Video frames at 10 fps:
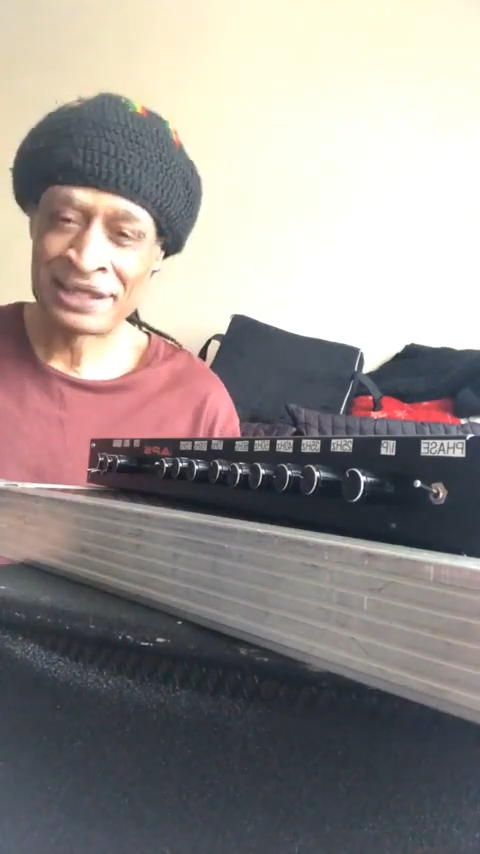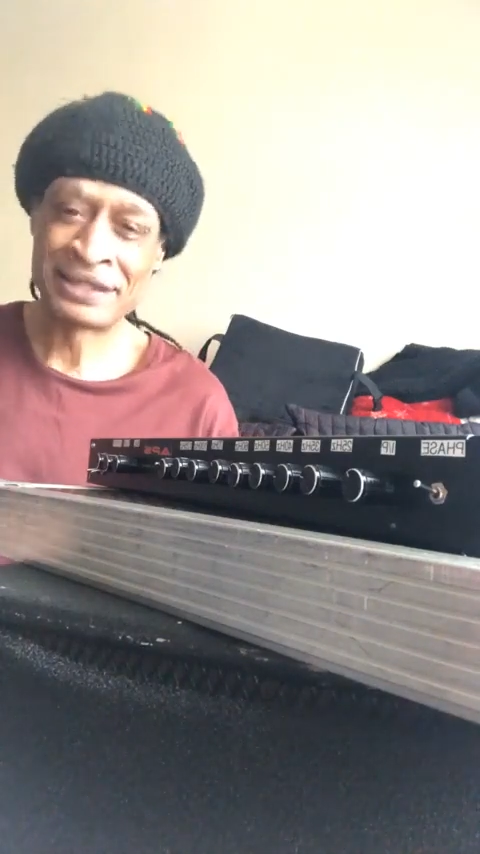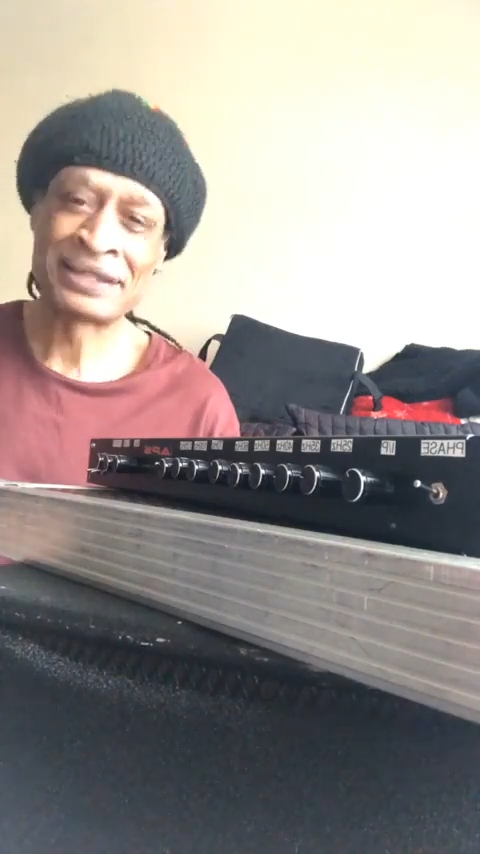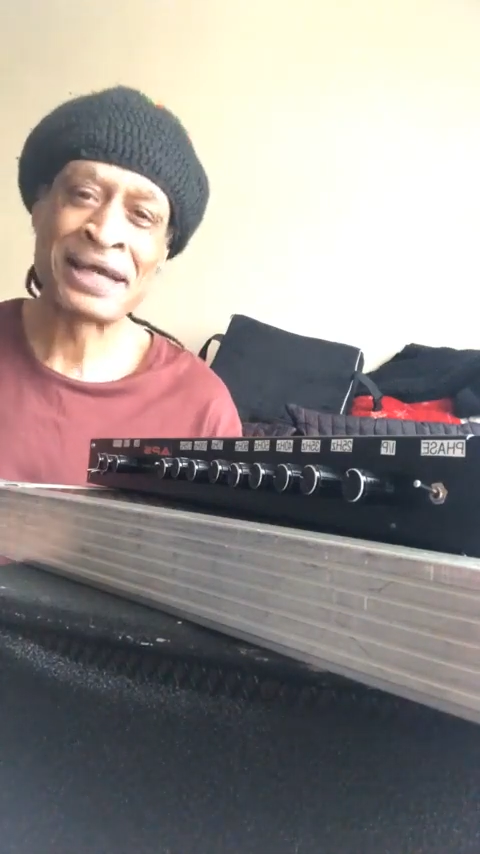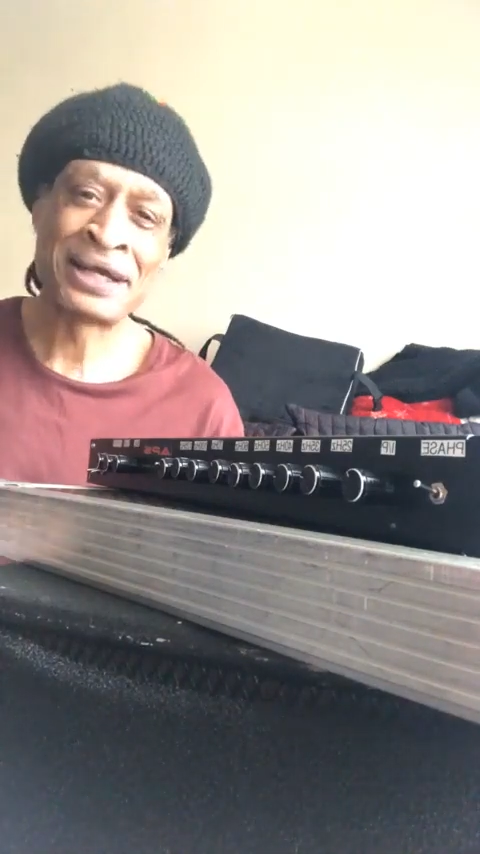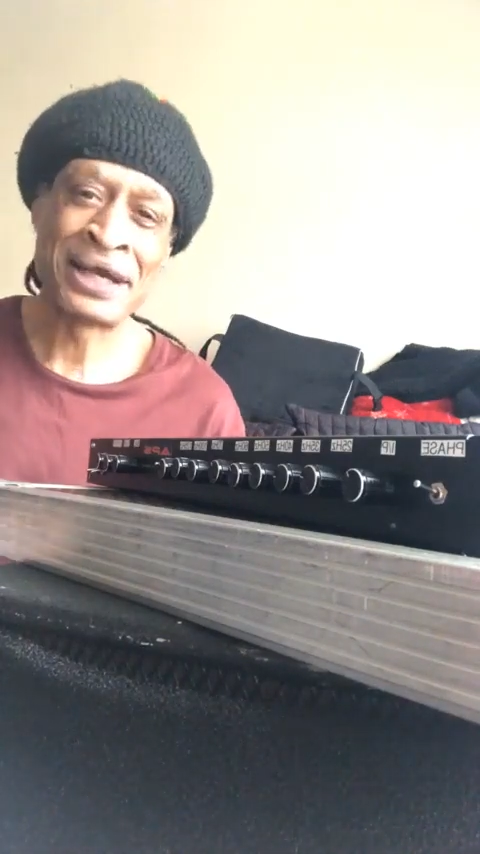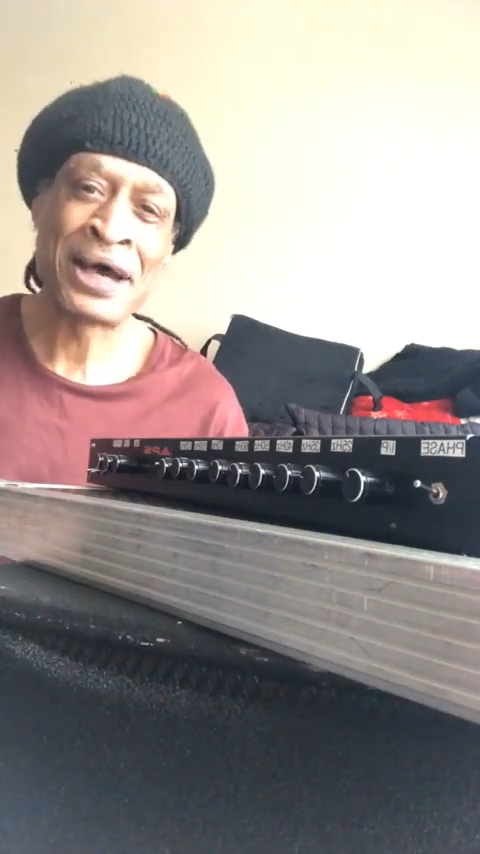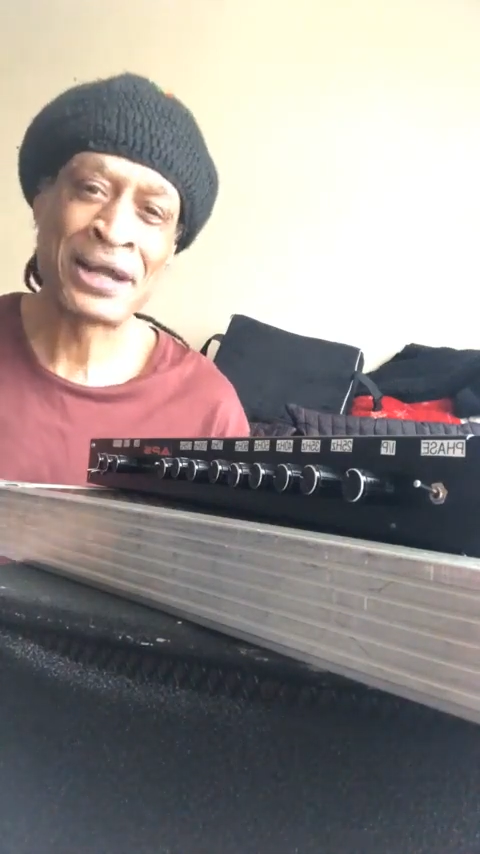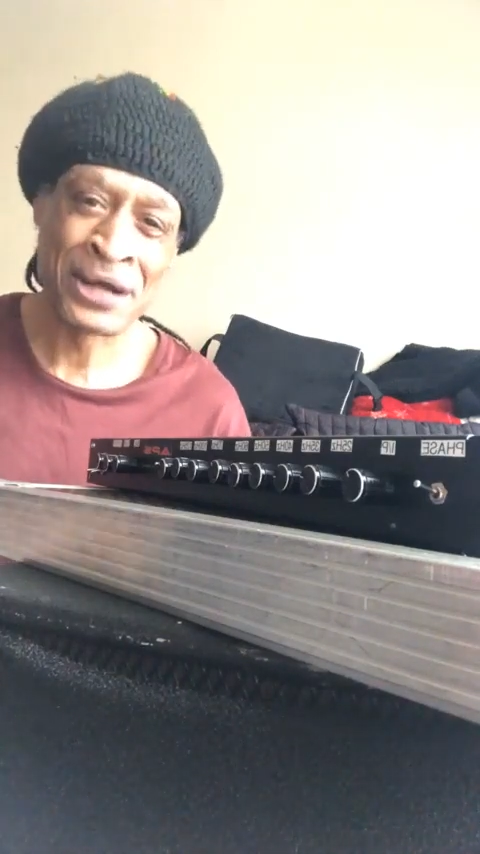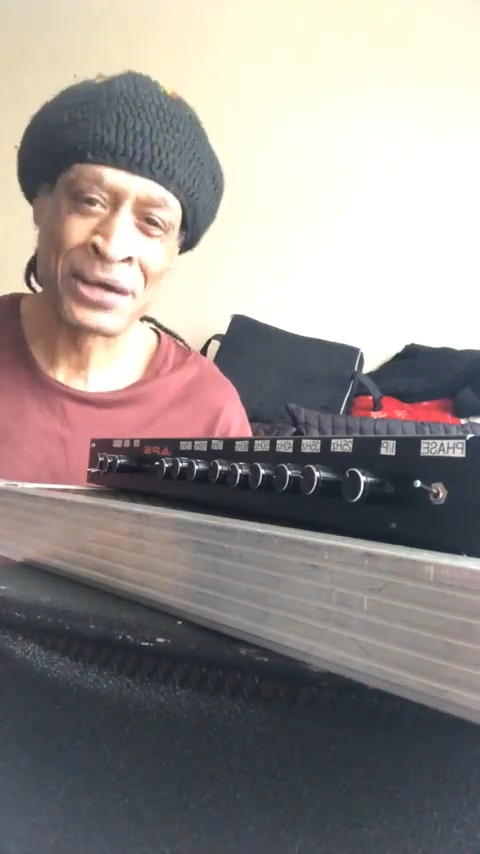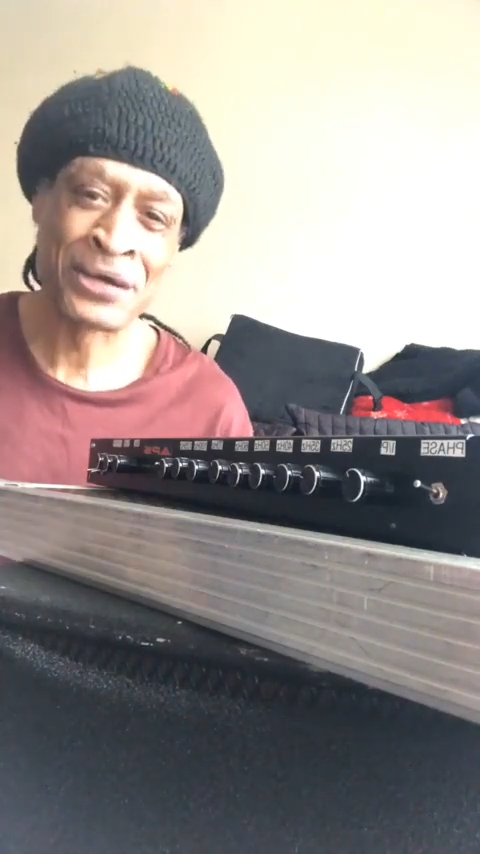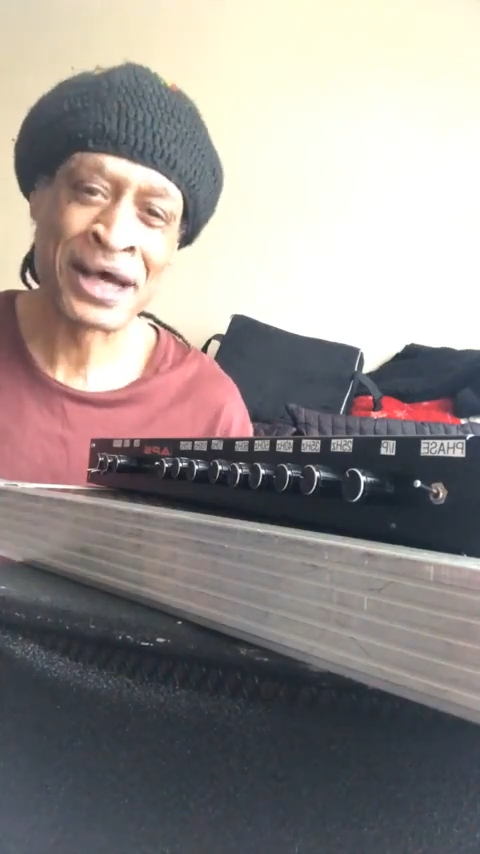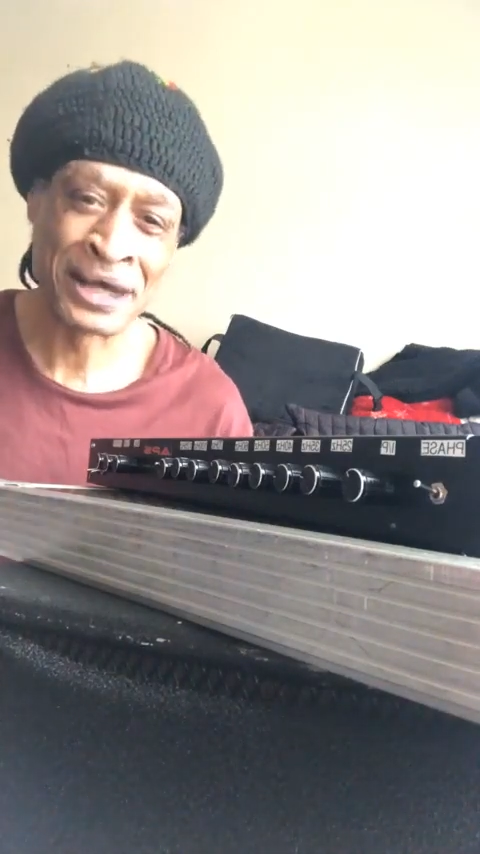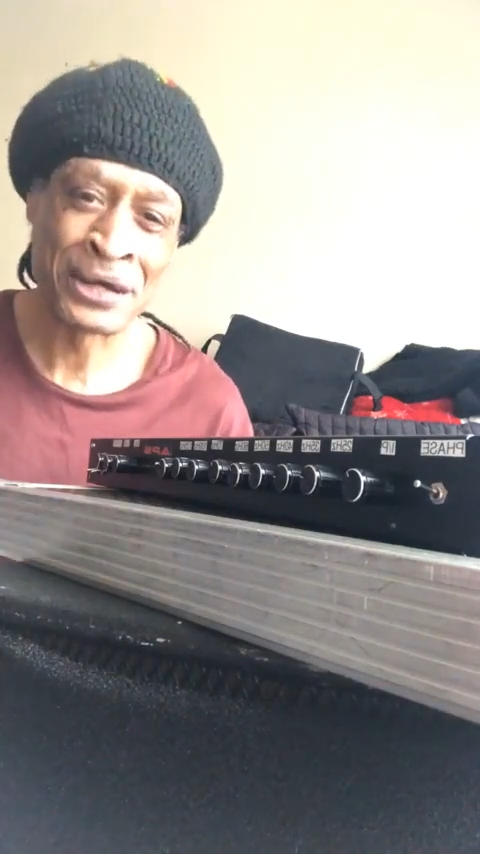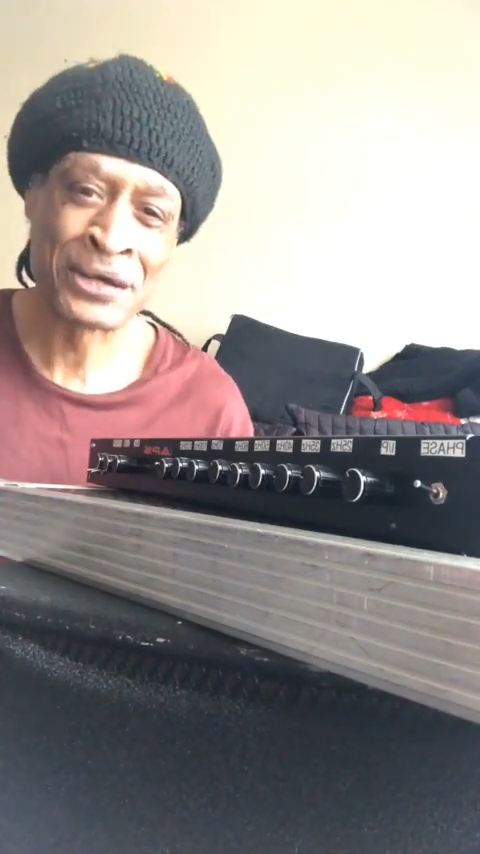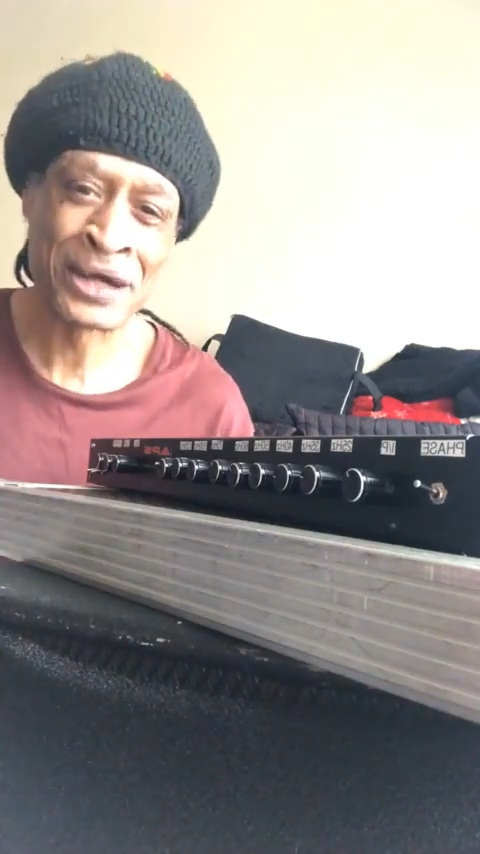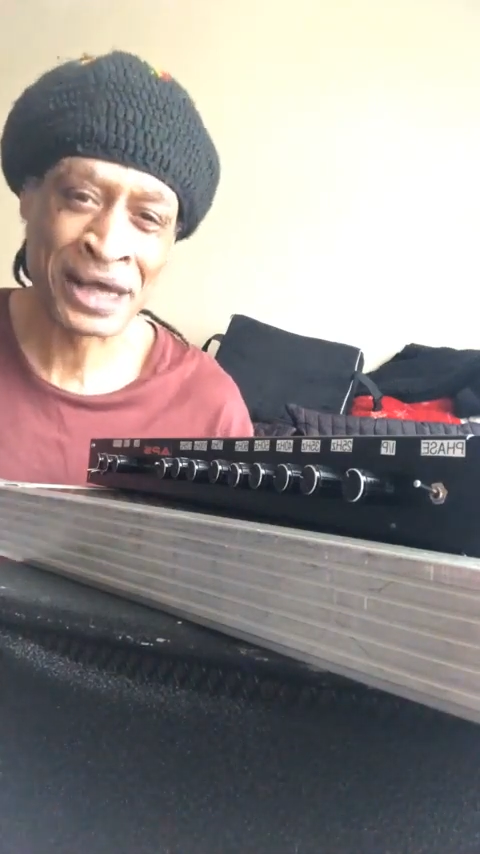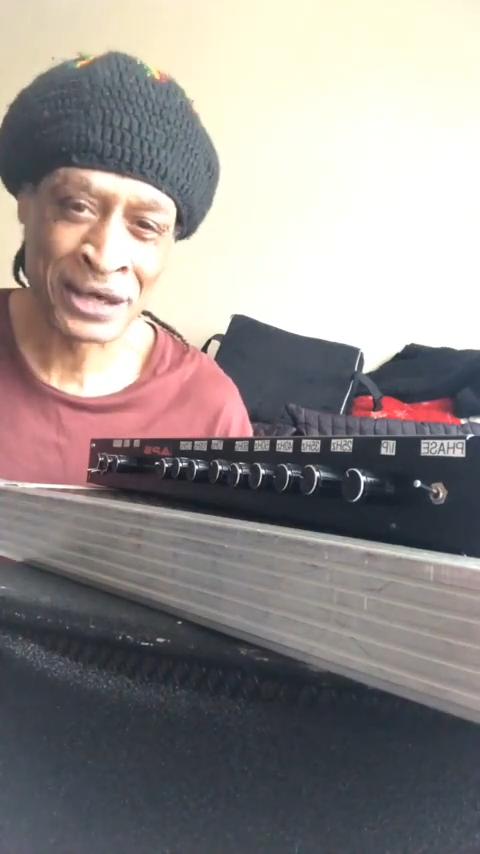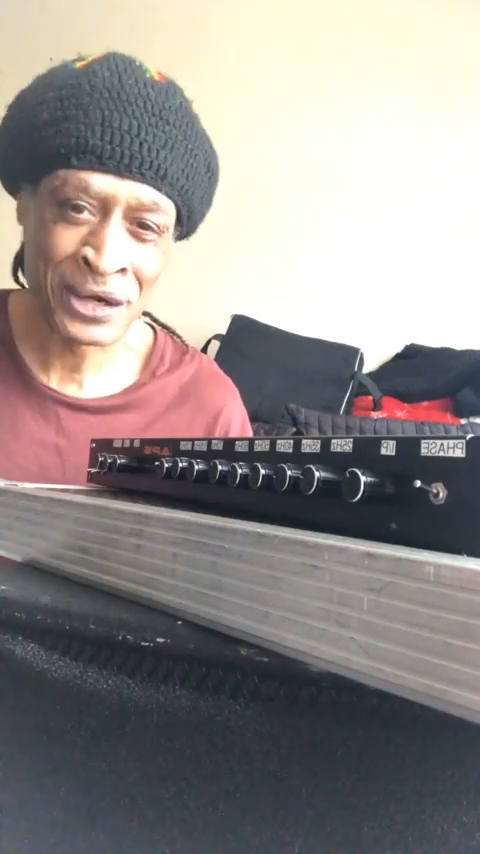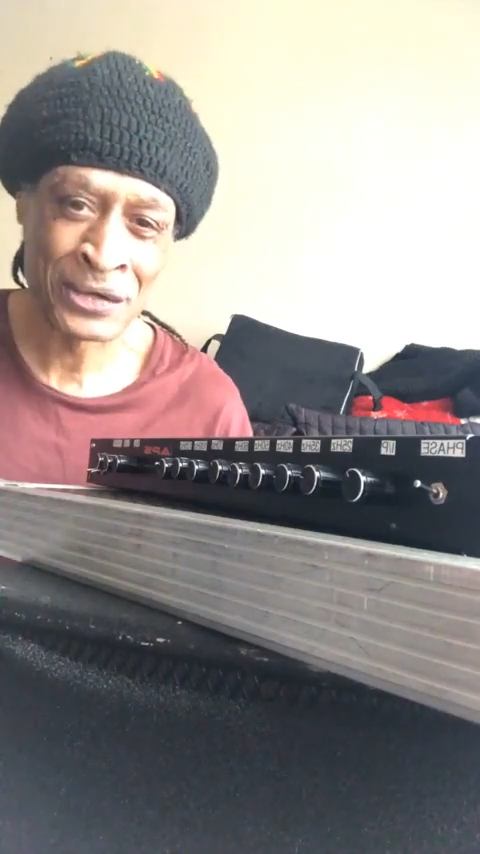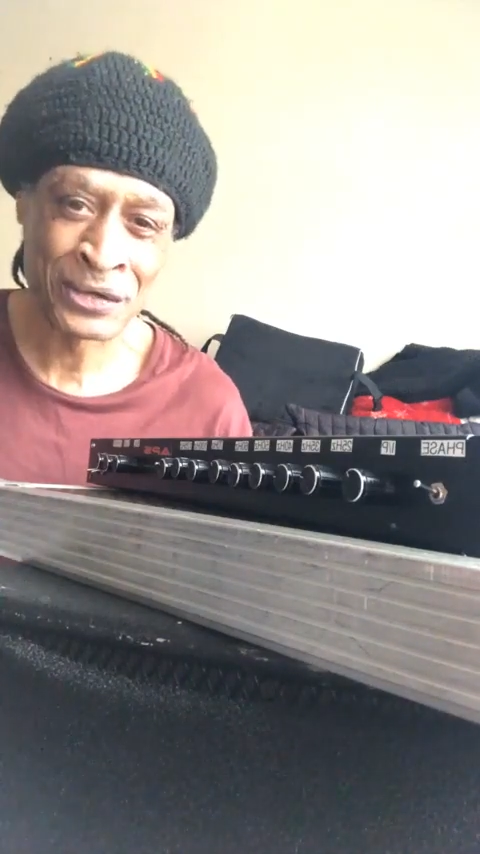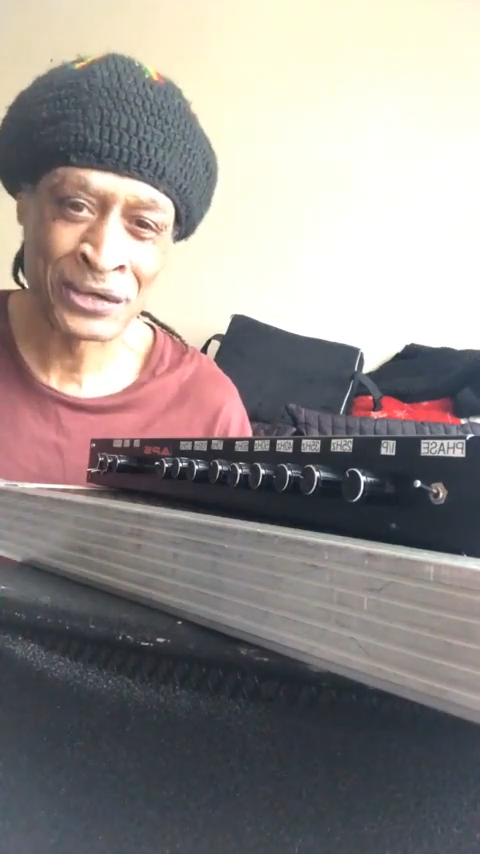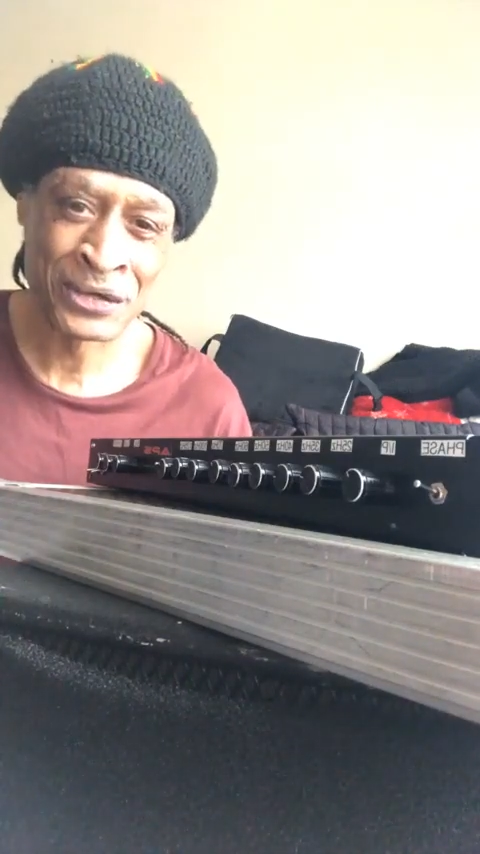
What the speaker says: saying hello, hello, hello.